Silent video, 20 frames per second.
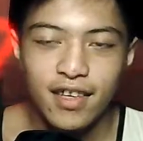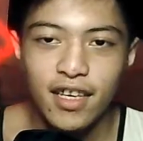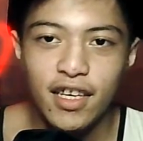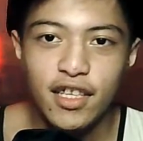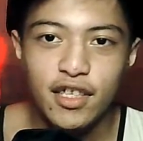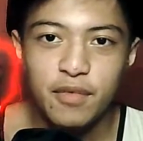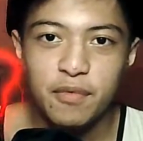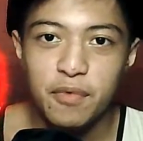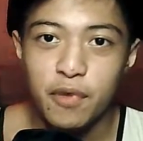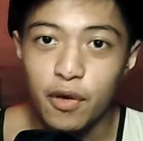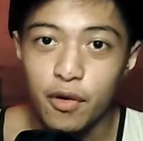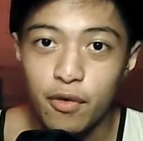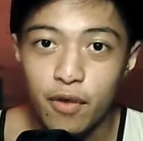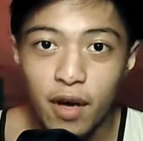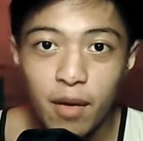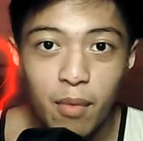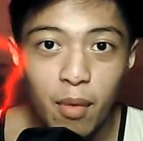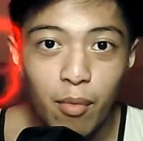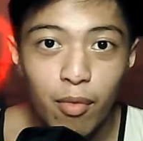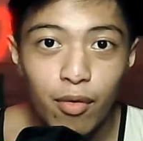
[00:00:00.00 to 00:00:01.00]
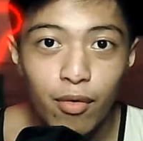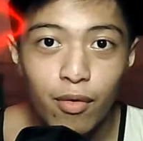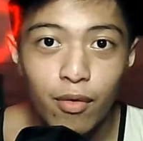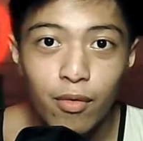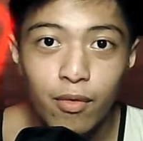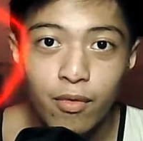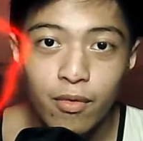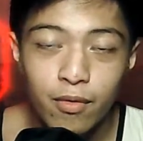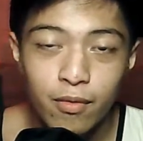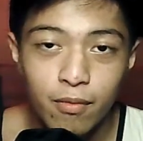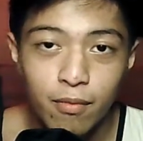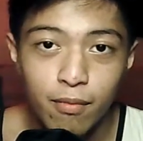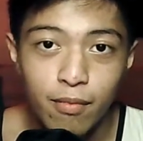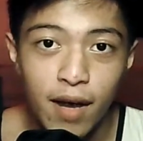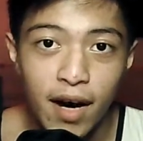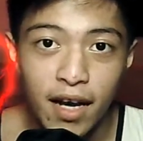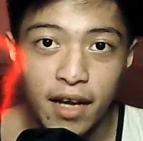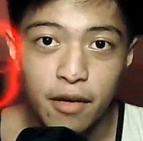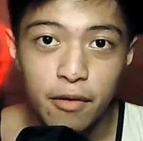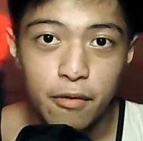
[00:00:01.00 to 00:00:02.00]
It's programmable
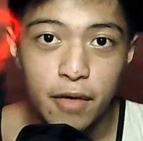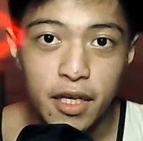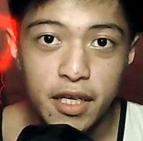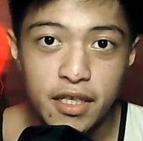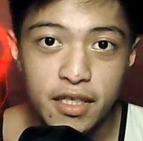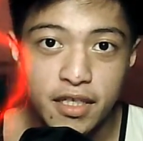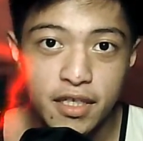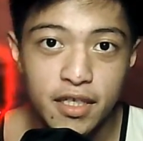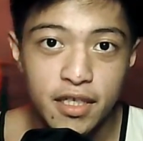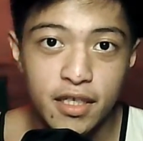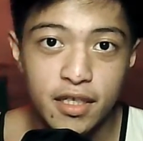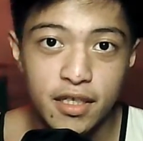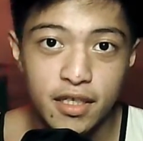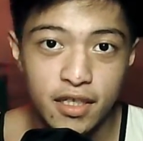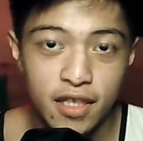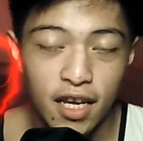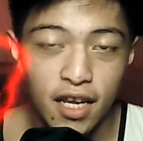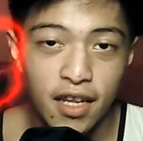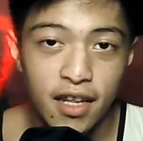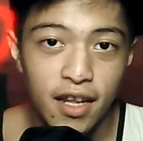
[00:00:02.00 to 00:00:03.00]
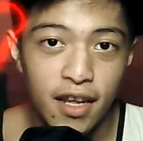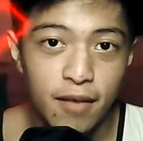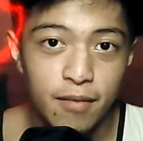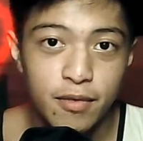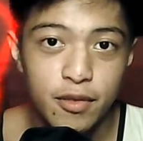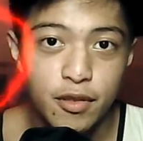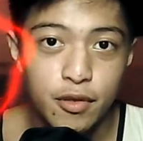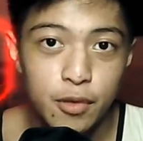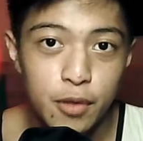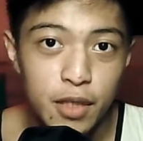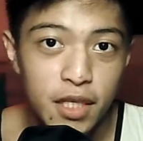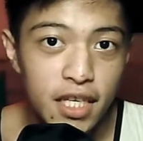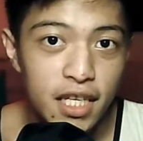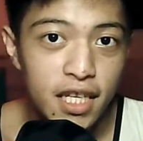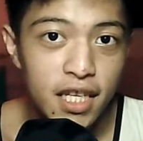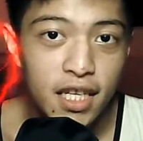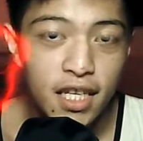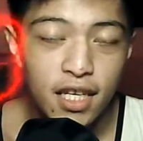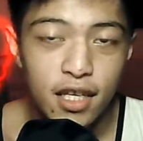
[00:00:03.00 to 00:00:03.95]
by Razer Synapse 3.